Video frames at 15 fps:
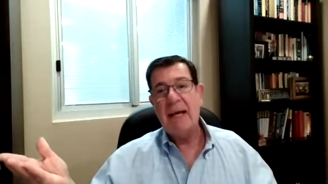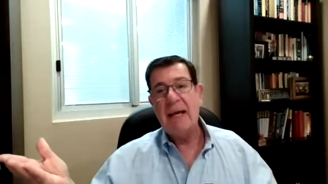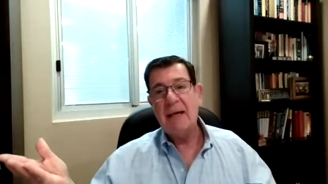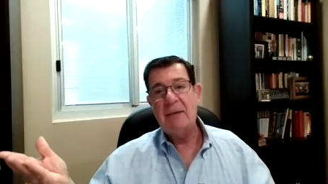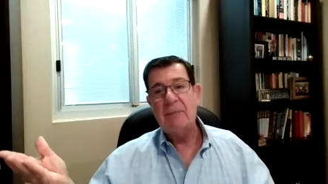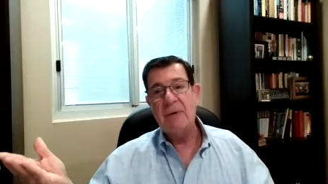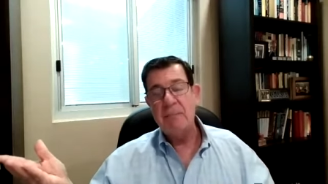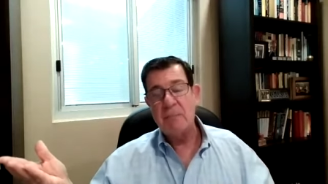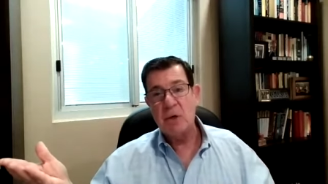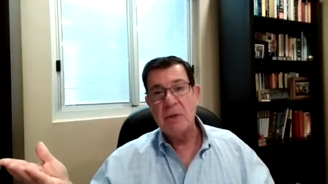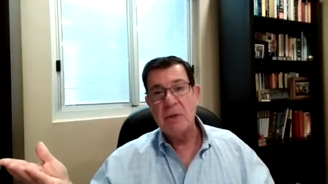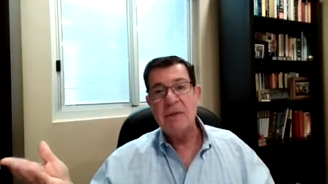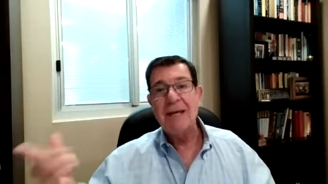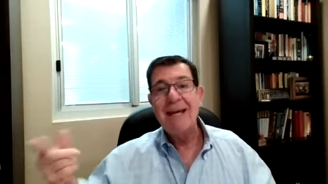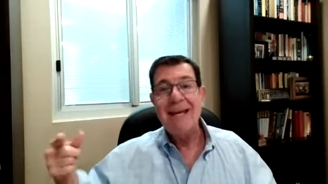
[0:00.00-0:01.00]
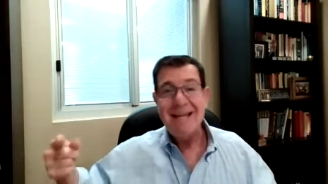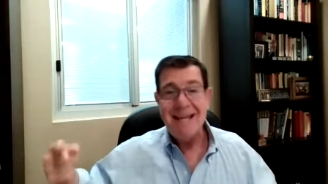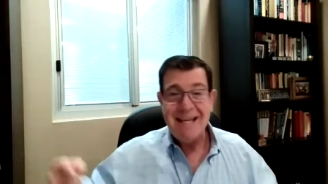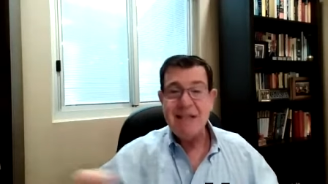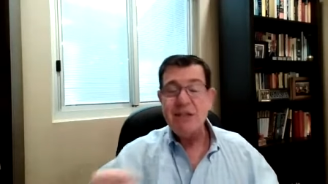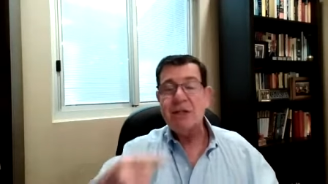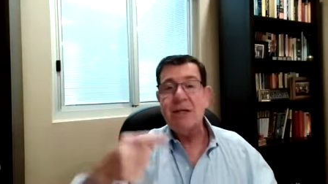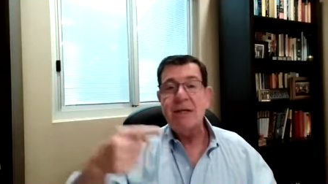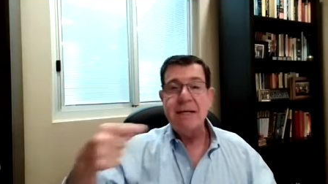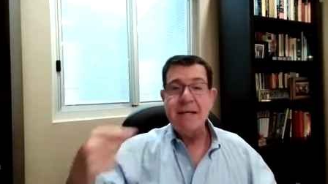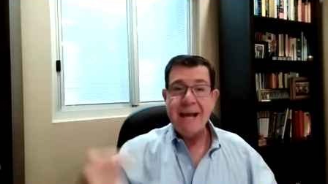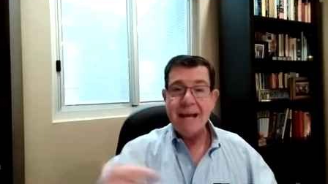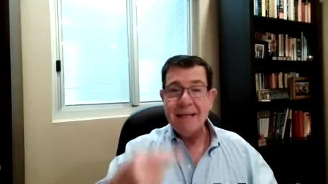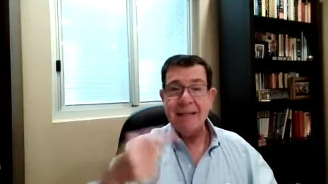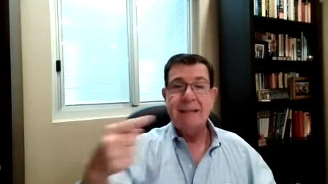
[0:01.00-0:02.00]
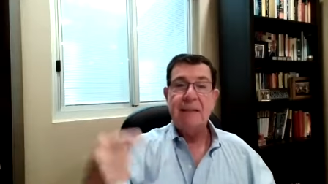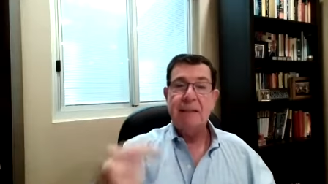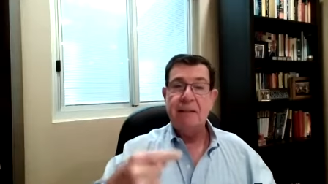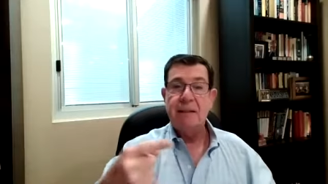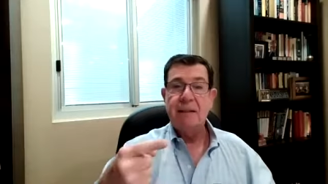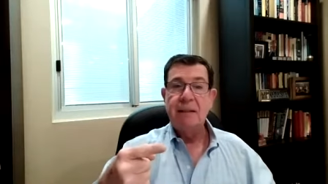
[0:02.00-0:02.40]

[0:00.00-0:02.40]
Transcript: and rebirth is connected